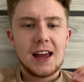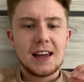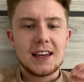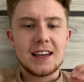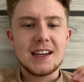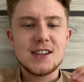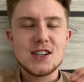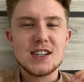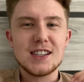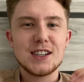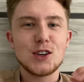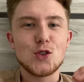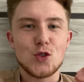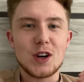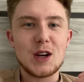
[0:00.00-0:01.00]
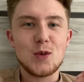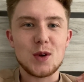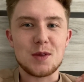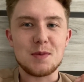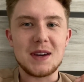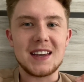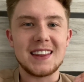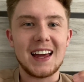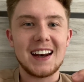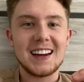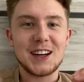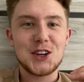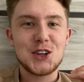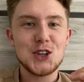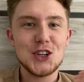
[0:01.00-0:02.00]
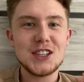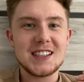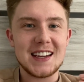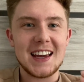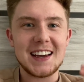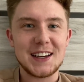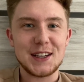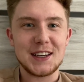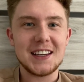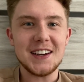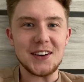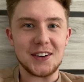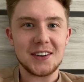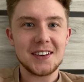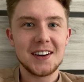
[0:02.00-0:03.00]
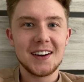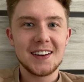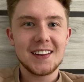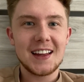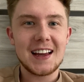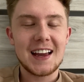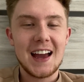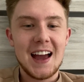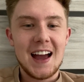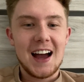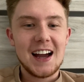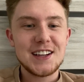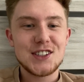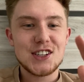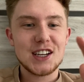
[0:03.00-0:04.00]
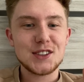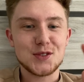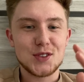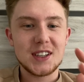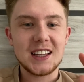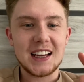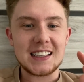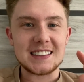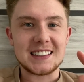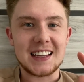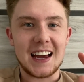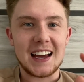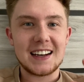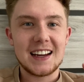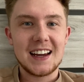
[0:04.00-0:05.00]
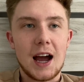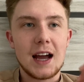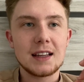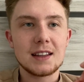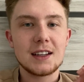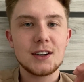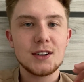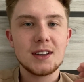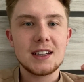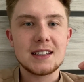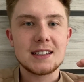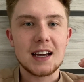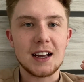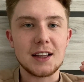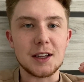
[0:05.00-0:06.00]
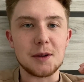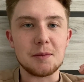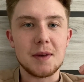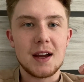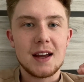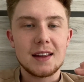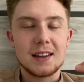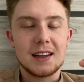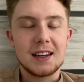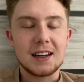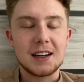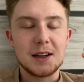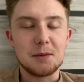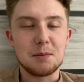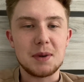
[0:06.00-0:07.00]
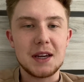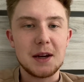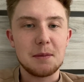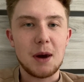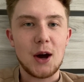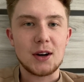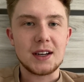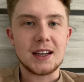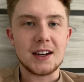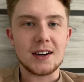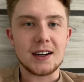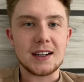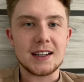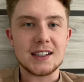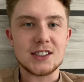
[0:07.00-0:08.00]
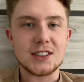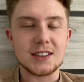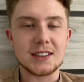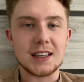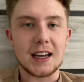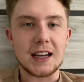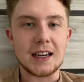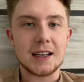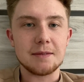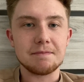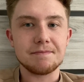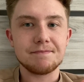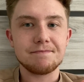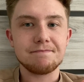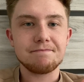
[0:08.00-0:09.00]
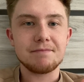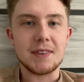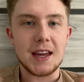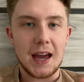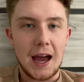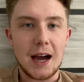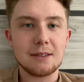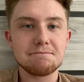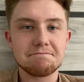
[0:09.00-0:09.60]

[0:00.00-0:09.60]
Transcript: He just agreed with me that it could take a year. Like, I just realized that. I literally tell him it could be about a year, and he's just like, yeah.